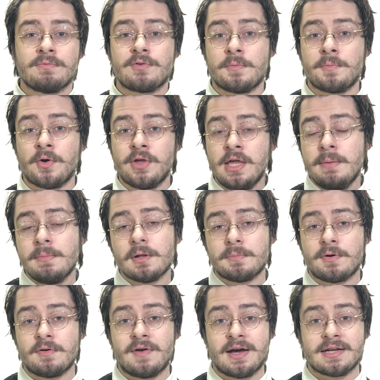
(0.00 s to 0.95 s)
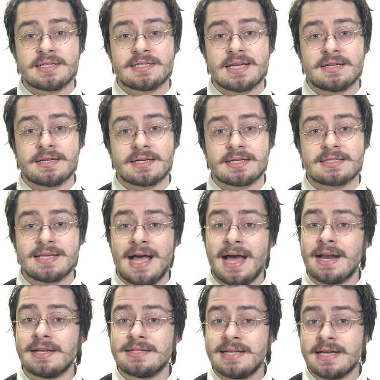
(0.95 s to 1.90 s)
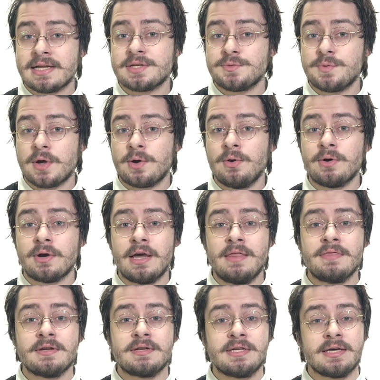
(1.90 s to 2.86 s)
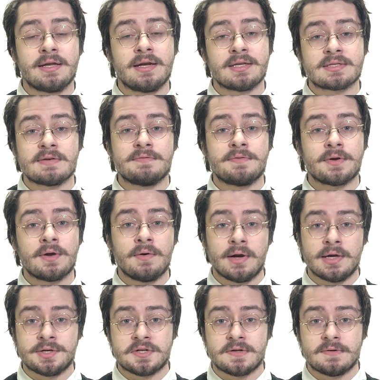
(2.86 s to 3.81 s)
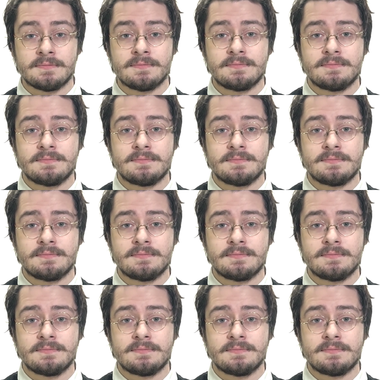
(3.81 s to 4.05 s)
From your email provider settings, add a text record in the D N S configuration.